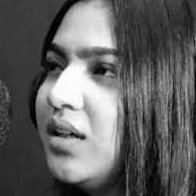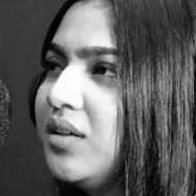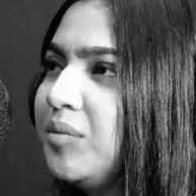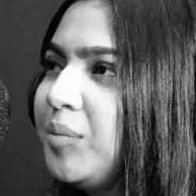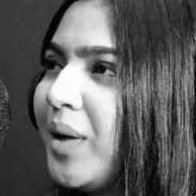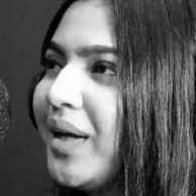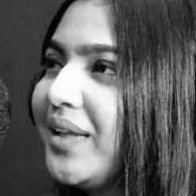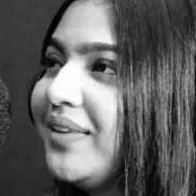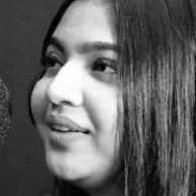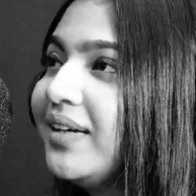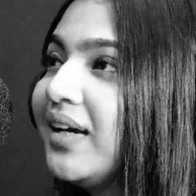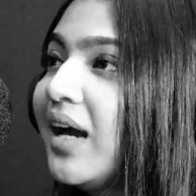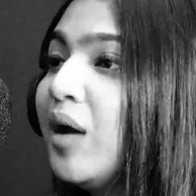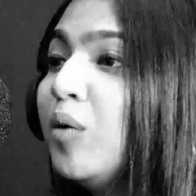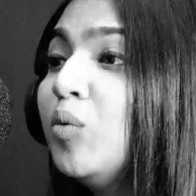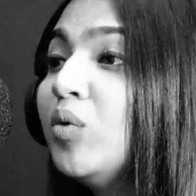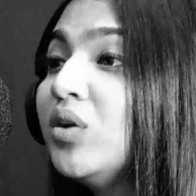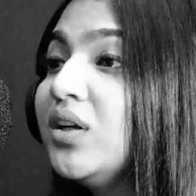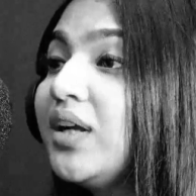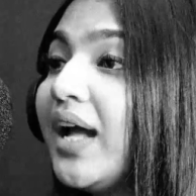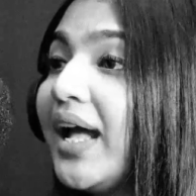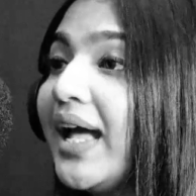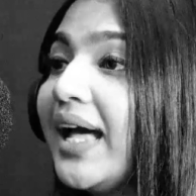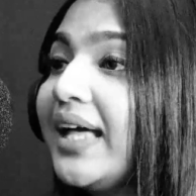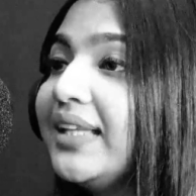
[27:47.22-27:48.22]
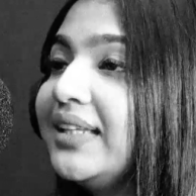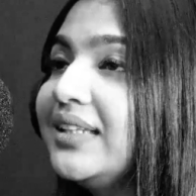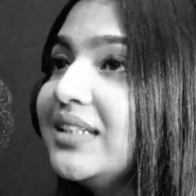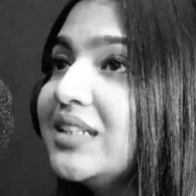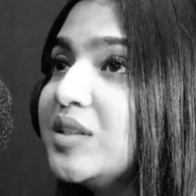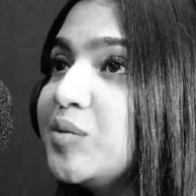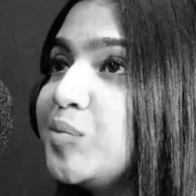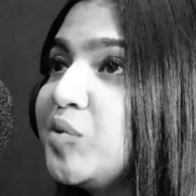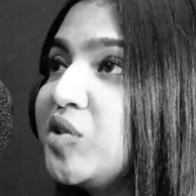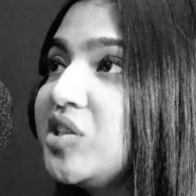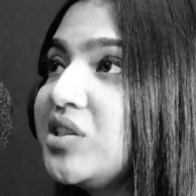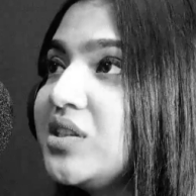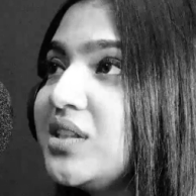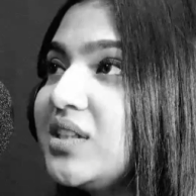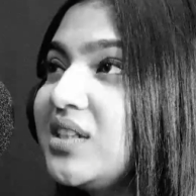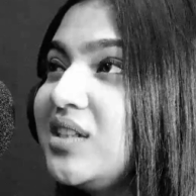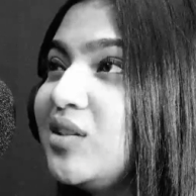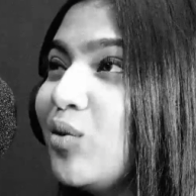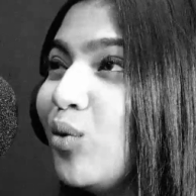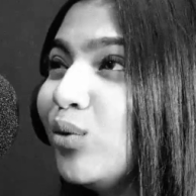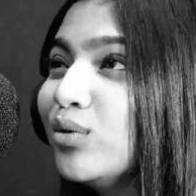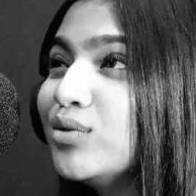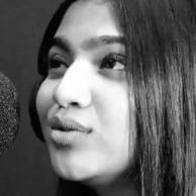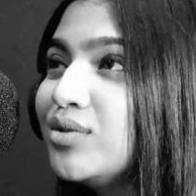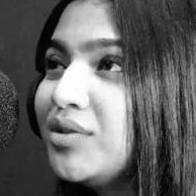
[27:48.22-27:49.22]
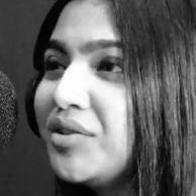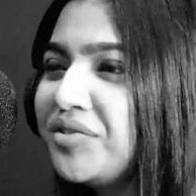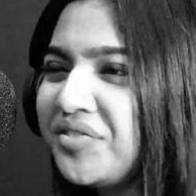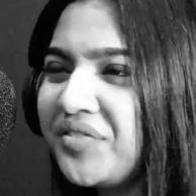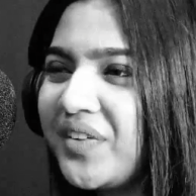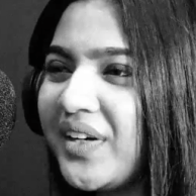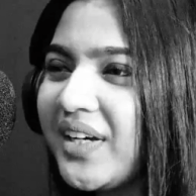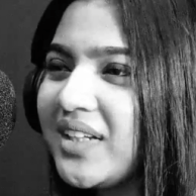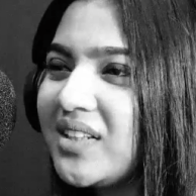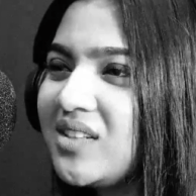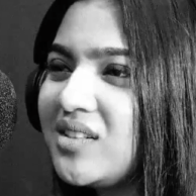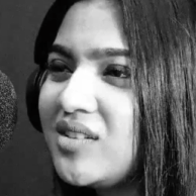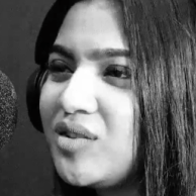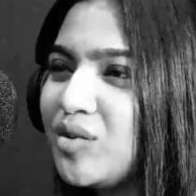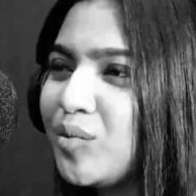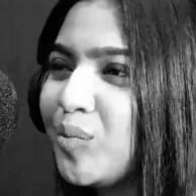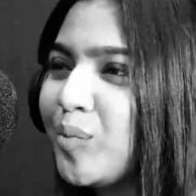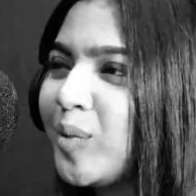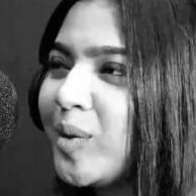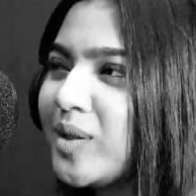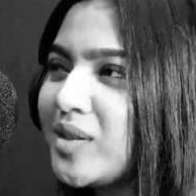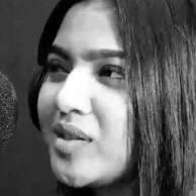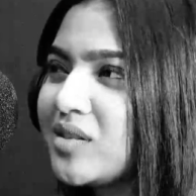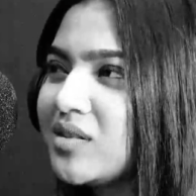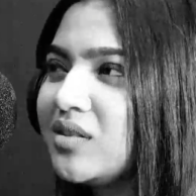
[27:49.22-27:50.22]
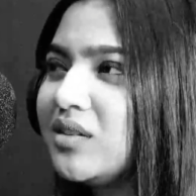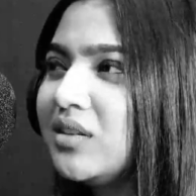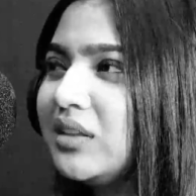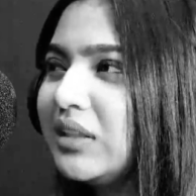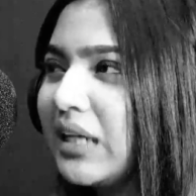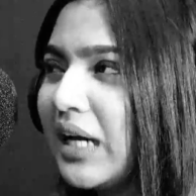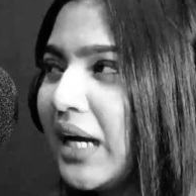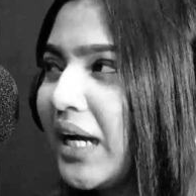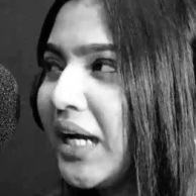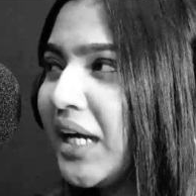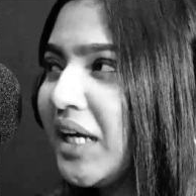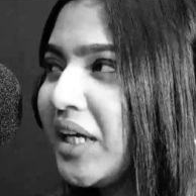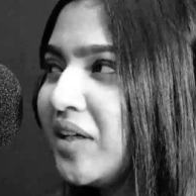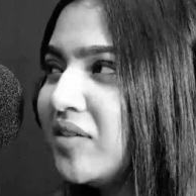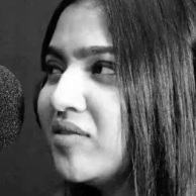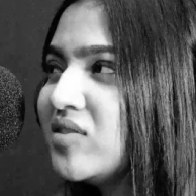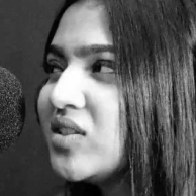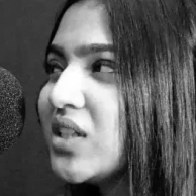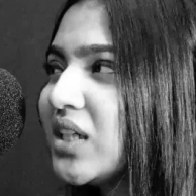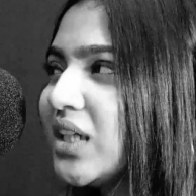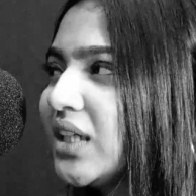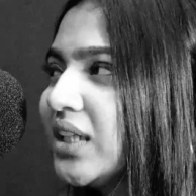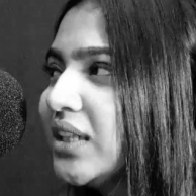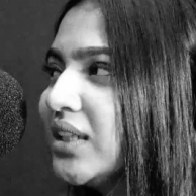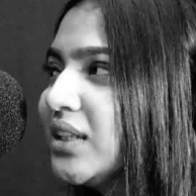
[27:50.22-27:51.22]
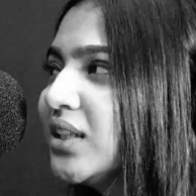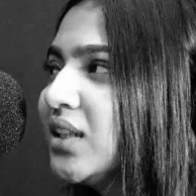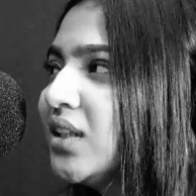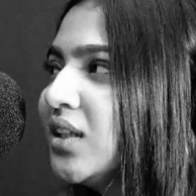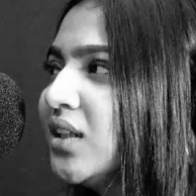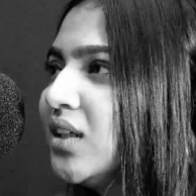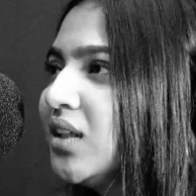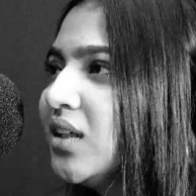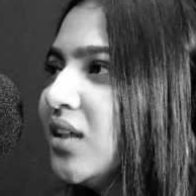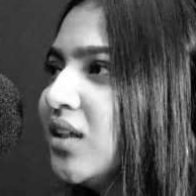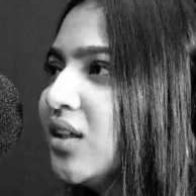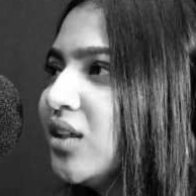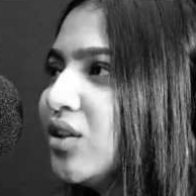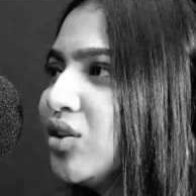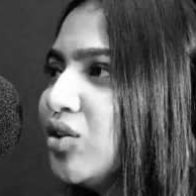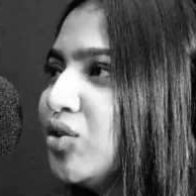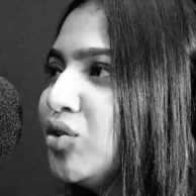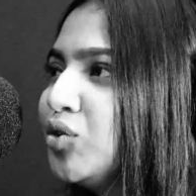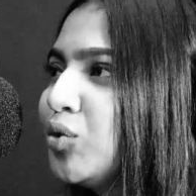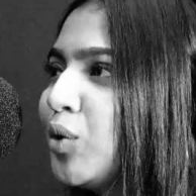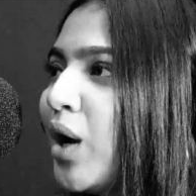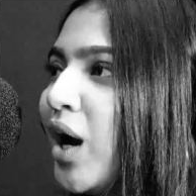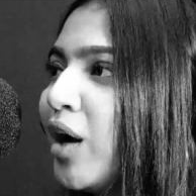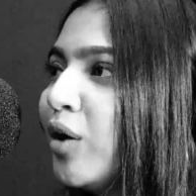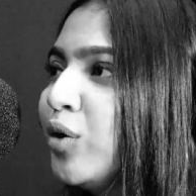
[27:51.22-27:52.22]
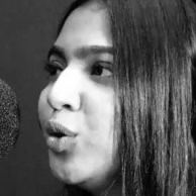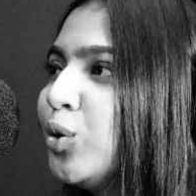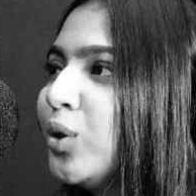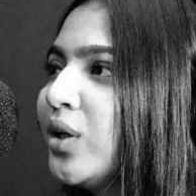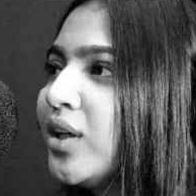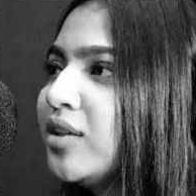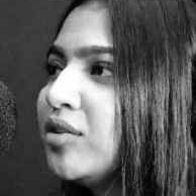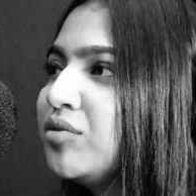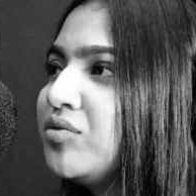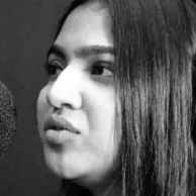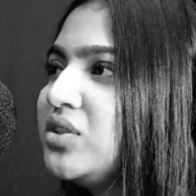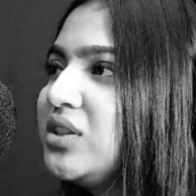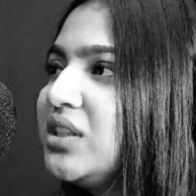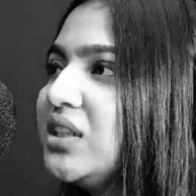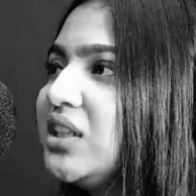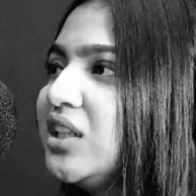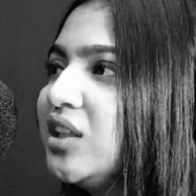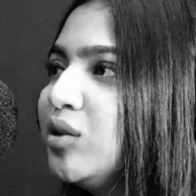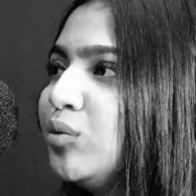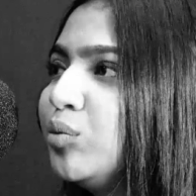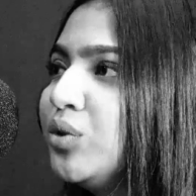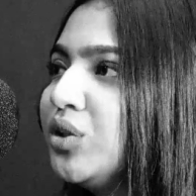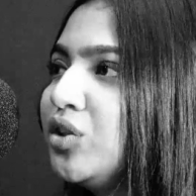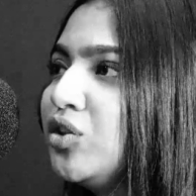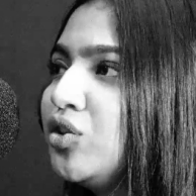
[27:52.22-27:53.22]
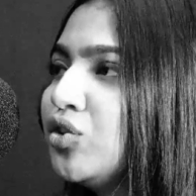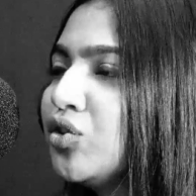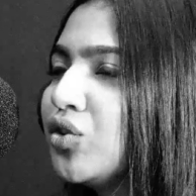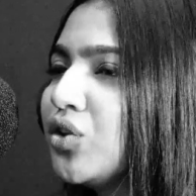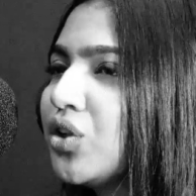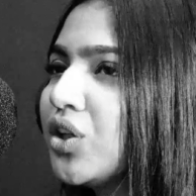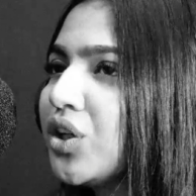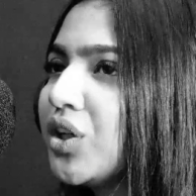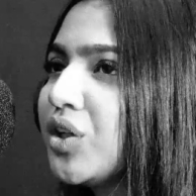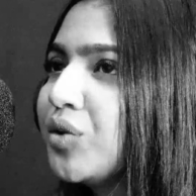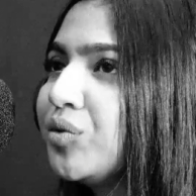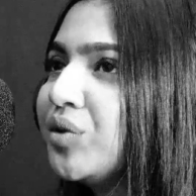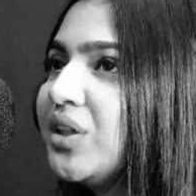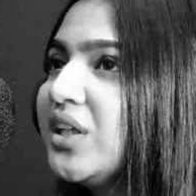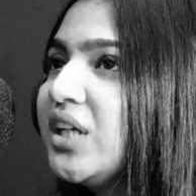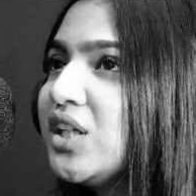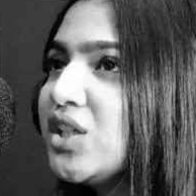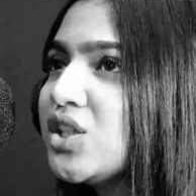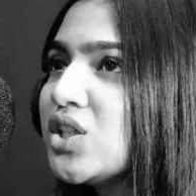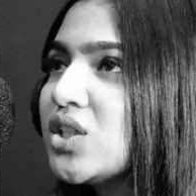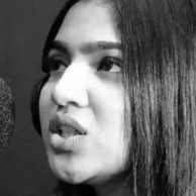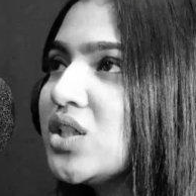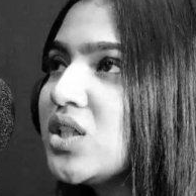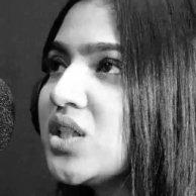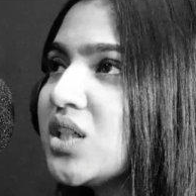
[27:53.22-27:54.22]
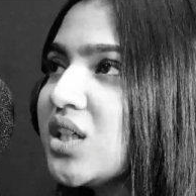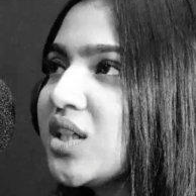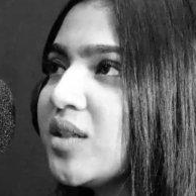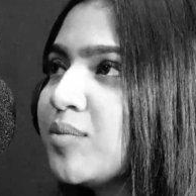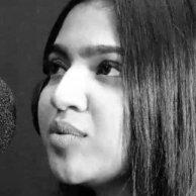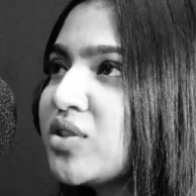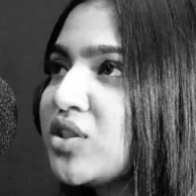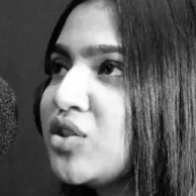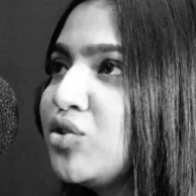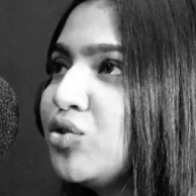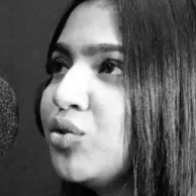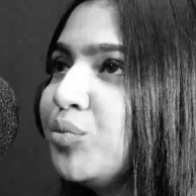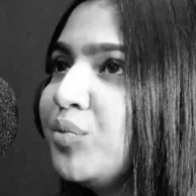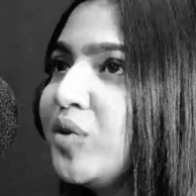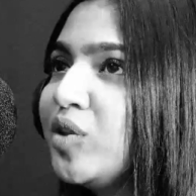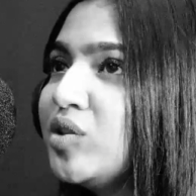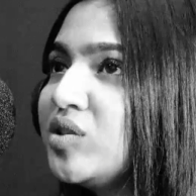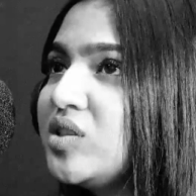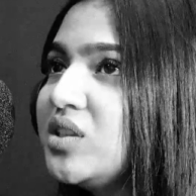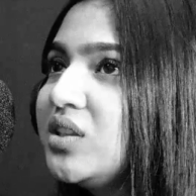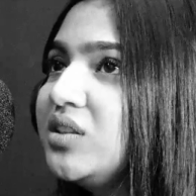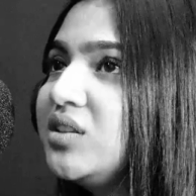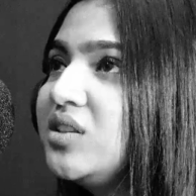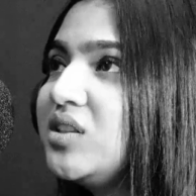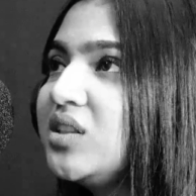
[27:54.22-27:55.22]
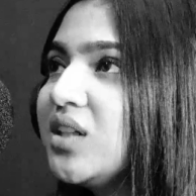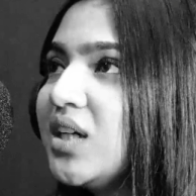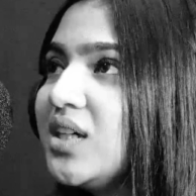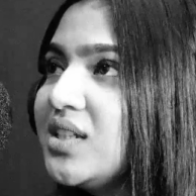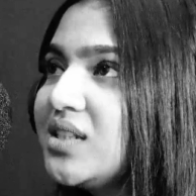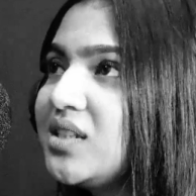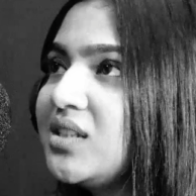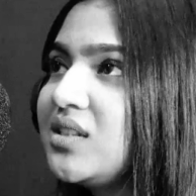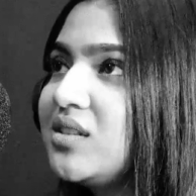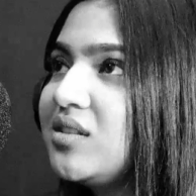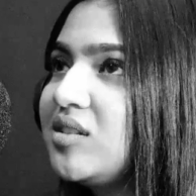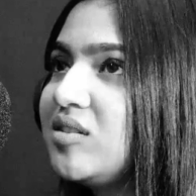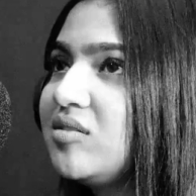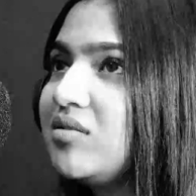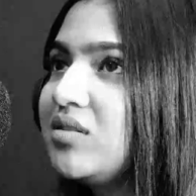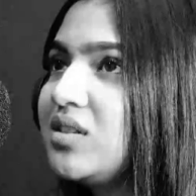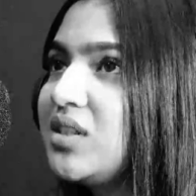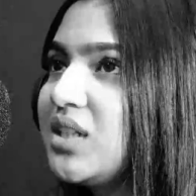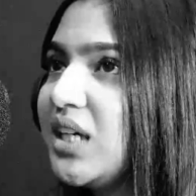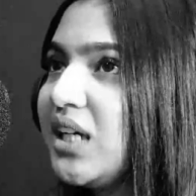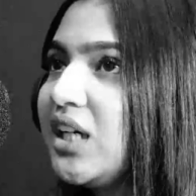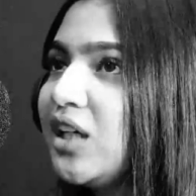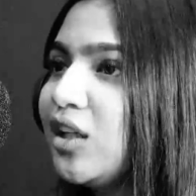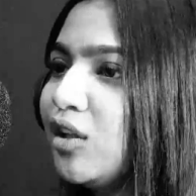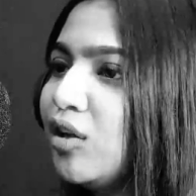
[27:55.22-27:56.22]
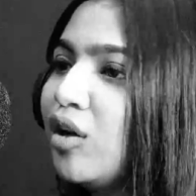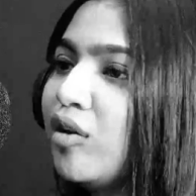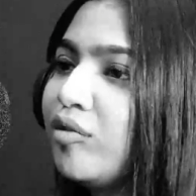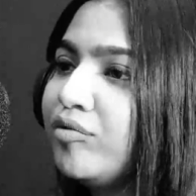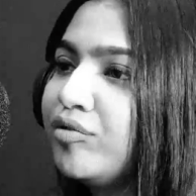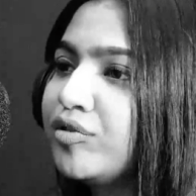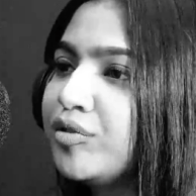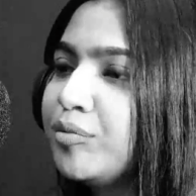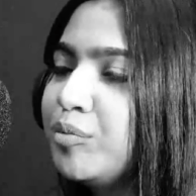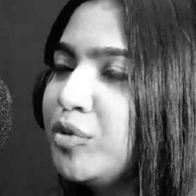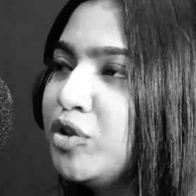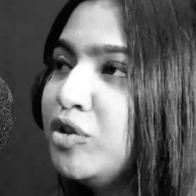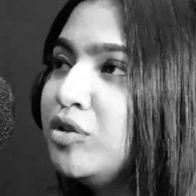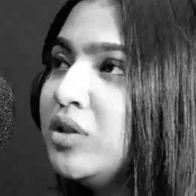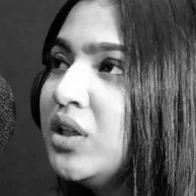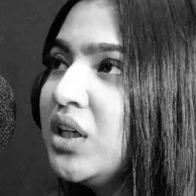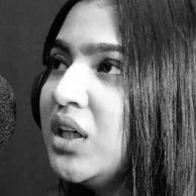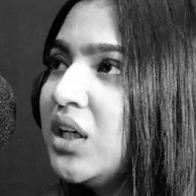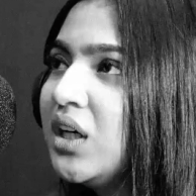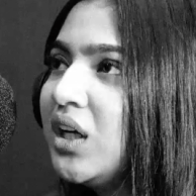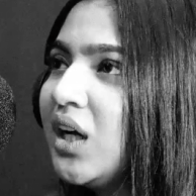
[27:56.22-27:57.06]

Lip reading: I think I want to add this because it also affects your personal lives and how you kind of deal with your relationships, because it does take a lot from you.